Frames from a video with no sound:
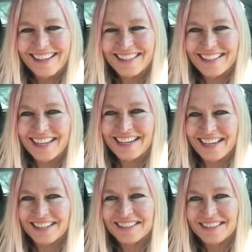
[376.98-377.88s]
is in
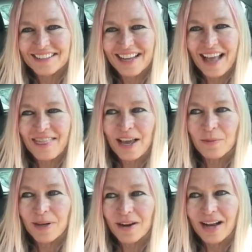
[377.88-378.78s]
us, and
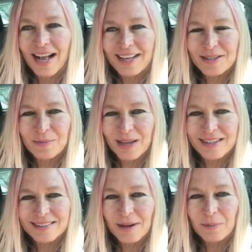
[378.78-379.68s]
that we are
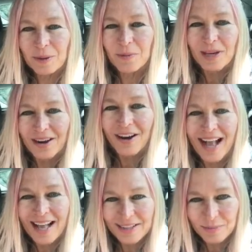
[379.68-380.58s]
aspects
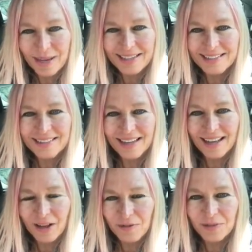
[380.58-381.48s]

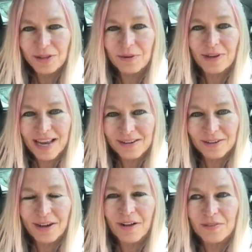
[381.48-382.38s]
of the
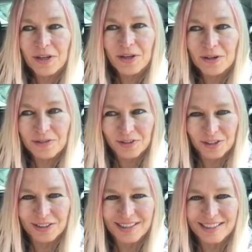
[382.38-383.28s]
creator of the
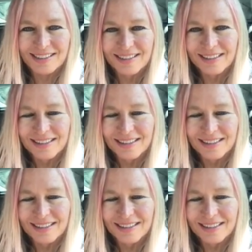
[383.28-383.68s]
universe.